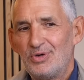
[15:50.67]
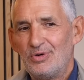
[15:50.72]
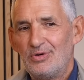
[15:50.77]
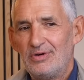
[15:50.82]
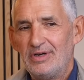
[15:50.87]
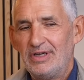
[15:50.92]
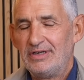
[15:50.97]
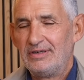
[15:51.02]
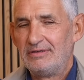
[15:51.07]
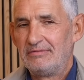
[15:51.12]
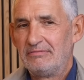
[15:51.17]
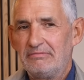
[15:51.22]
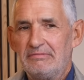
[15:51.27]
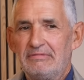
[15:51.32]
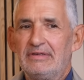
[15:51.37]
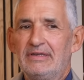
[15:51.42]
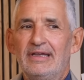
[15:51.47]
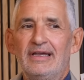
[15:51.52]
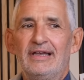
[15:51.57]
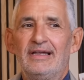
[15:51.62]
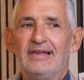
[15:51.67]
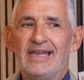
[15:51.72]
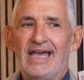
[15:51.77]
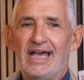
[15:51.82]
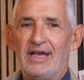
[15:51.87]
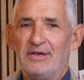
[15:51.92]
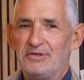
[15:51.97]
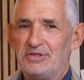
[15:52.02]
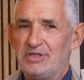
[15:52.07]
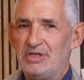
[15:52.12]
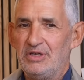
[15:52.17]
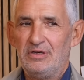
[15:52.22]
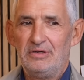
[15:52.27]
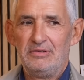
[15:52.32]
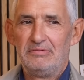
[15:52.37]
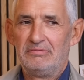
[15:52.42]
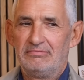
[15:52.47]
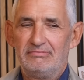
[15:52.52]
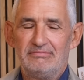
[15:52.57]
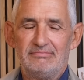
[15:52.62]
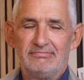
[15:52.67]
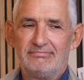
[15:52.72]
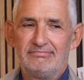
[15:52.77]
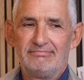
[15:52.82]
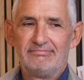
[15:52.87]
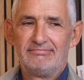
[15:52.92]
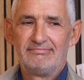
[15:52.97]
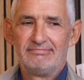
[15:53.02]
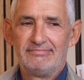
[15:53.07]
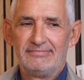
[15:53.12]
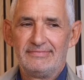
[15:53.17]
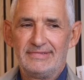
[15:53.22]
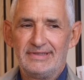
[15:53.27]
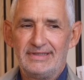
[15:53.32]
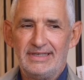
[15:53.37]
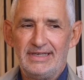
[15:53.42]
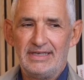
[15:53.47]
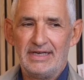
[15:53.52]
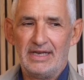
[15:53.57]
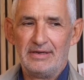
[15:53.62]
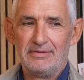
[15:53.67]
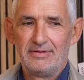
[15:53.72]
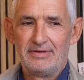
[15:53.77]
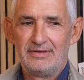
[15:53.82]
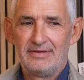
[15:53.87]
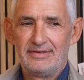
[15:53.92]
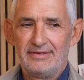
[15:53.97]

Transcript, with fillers: all, and allows you, you know,